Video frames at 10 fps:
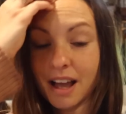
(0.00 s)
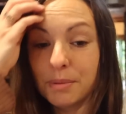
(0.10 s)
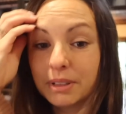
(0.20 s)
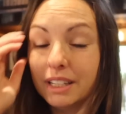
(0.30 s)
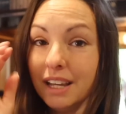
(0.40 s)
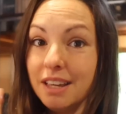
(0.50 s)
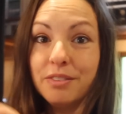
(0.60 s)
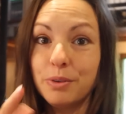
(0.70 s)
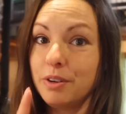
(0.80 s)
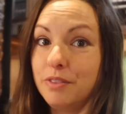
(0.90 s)
I
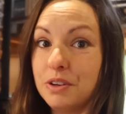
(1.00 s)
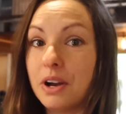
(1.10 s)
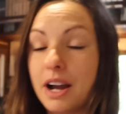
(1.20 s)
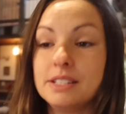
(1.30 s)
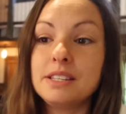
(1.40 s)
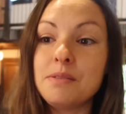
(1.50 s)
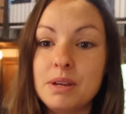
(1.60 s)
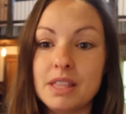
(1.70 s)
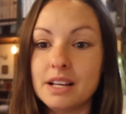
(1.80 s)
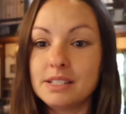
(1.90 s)
believe one of you guys sent
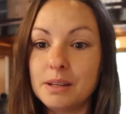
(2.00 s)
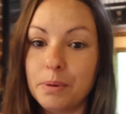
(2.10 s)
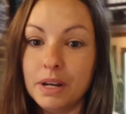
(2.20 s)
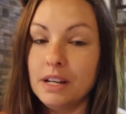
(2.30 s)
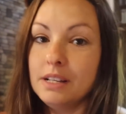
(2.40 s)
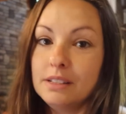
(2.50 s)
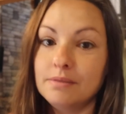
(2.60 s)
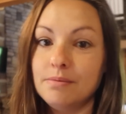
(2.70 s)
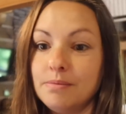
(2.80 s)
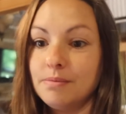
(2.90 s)
me that zippity
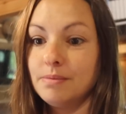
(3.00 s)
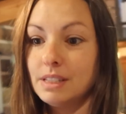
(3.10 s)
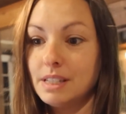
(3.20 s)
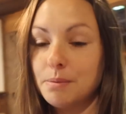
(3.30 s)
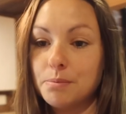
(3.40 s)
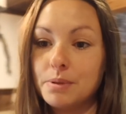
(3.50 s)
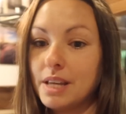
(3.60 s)
zip